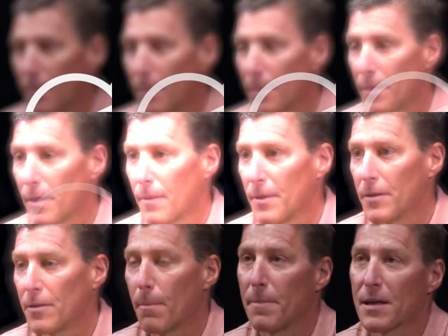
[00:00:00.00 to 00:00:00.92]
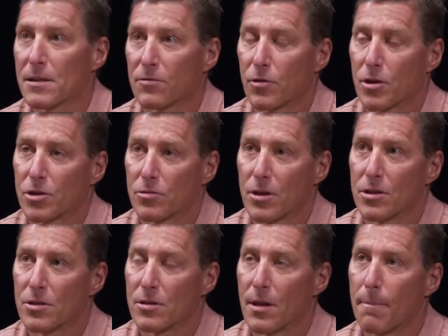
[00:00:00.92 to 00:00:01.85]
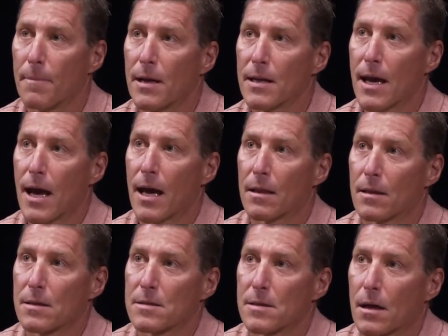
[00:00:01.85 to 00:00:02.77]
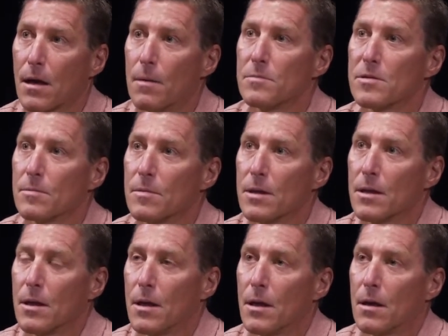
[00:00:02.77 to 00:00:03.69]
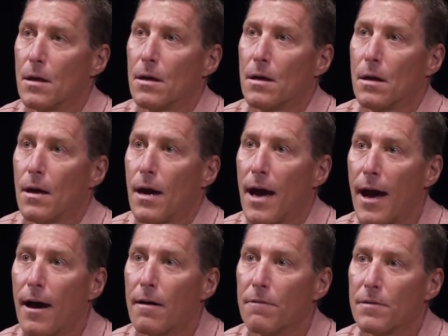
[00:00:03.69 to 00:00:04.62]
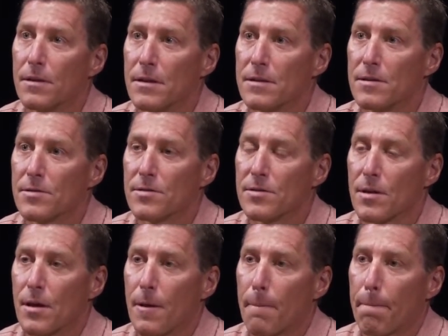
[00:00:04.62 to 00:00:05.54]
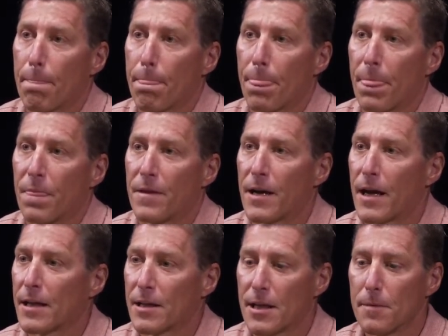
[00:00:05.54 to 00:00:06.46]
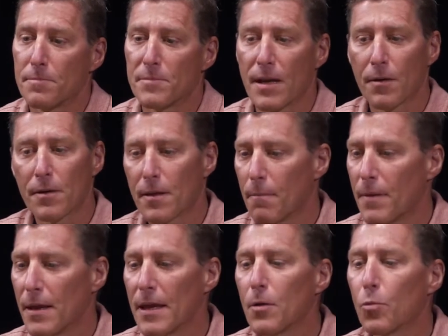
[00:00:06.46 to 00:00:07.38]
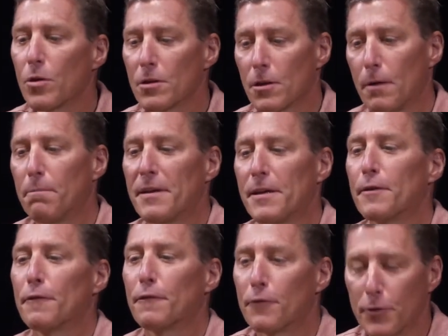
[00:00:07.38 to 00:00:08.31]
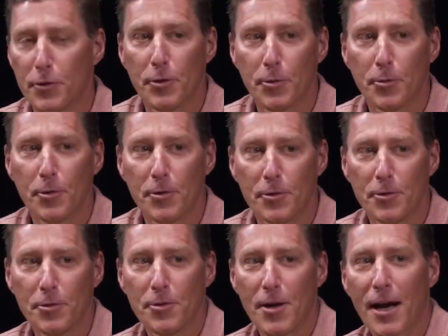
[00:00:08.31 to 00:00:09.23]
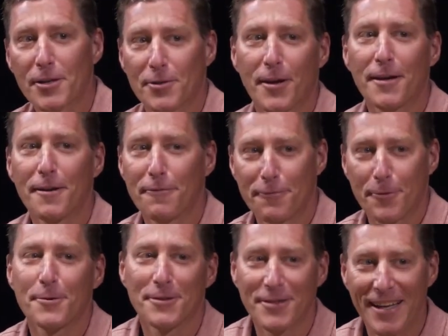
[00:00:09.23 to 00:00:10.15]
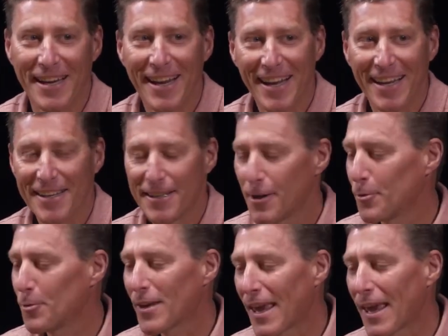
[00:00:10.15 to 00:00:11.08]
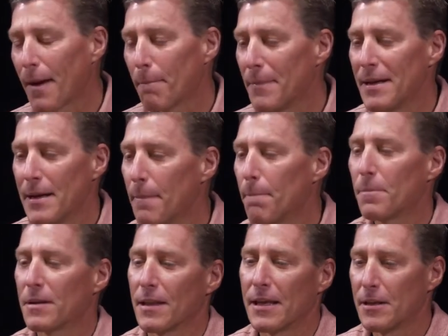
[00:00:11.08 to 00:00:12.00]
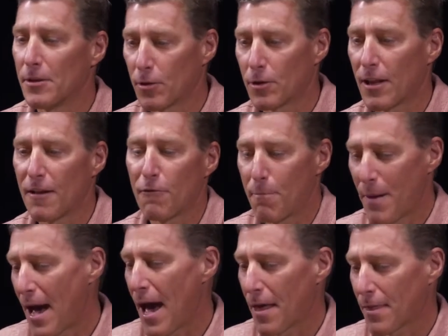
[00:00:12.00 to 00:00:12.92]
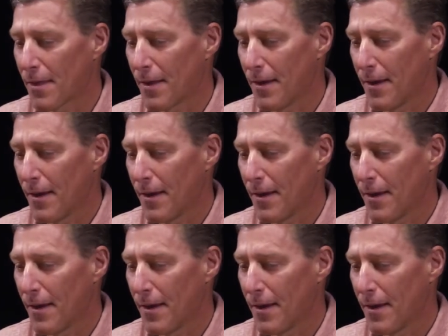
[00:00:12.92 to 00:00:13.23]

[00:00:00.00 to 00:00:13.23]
I mean, the biggest frustration that many athletes that come to me have is that I keep telling them, it will appear for you. Do not try to force it. You know, you can't manipulate your life path.